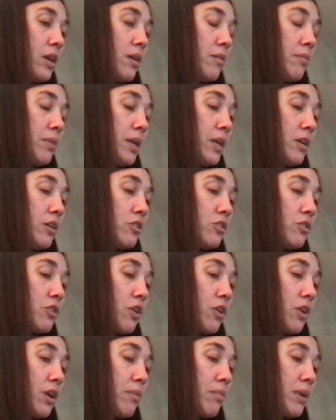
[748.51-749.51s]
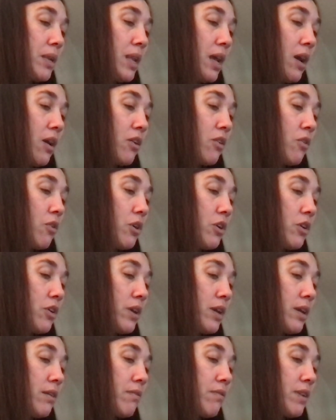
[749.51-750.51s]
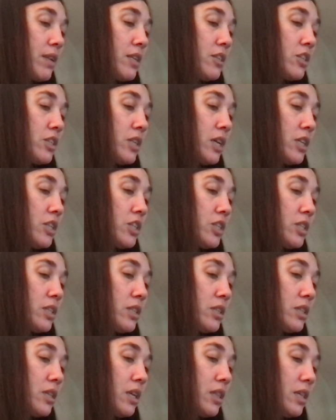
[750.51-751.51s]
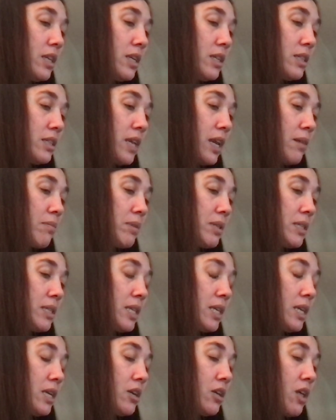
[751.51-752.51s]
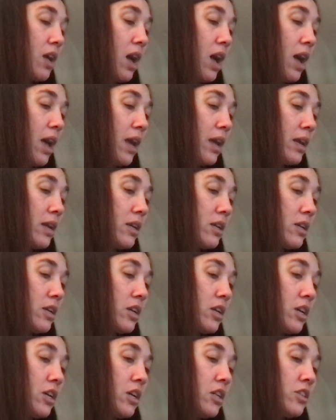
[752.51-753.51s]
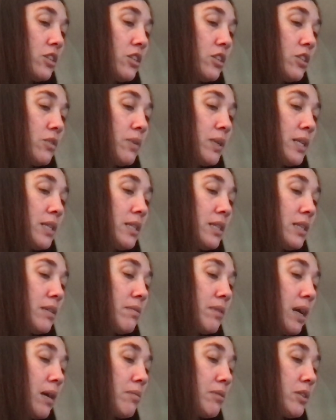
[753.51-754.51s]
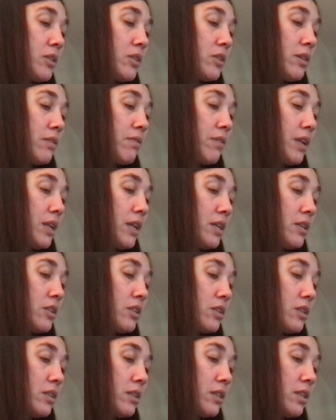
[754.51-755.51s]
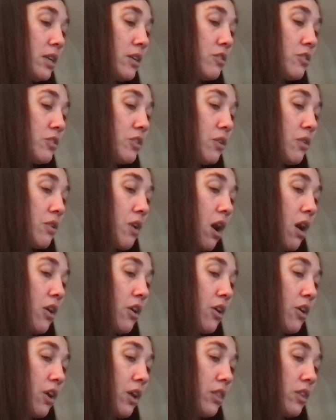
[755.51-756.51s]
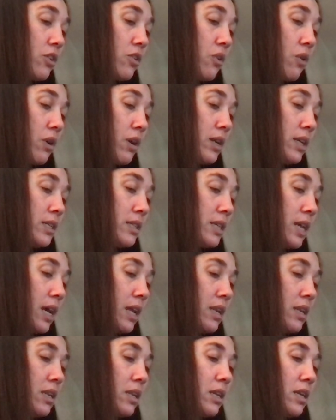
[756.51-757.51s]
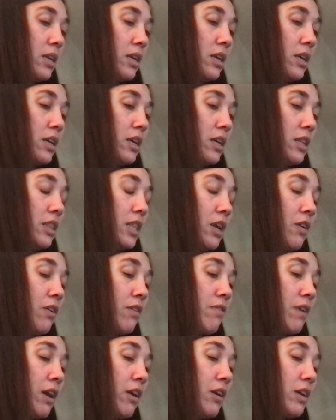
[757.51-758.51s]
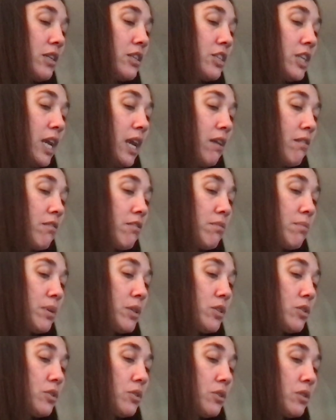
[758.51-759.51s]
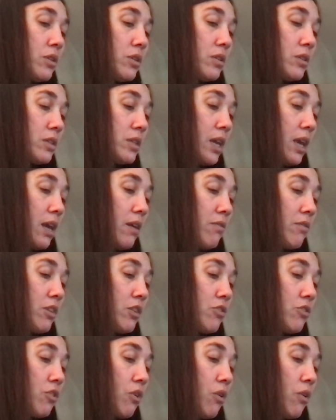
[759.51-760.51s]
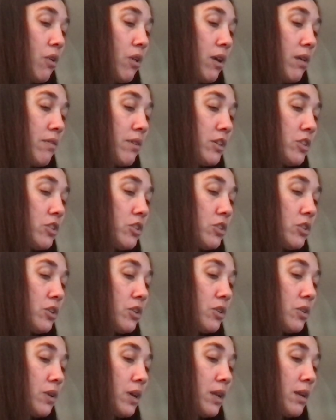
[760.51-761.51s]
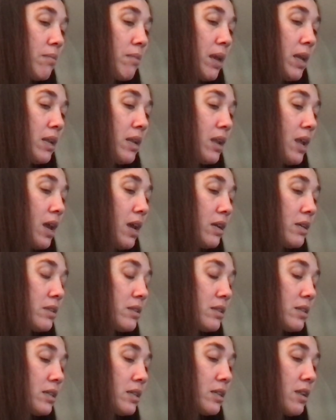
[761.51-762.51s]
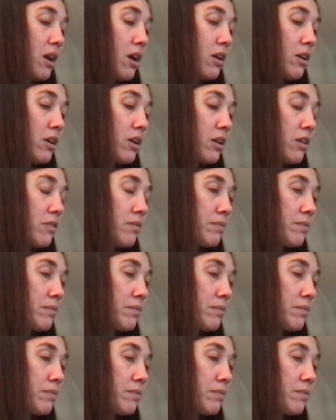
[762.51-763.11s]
Peter strode up and down, ordering finishing touches. Nothing escaped his eagle eye. Just when it seemed absolutely finished, there's no knocker on the door, he said. They were very ashamed, but Toodles gave the sole of his shoe, and it made an excellent knocker.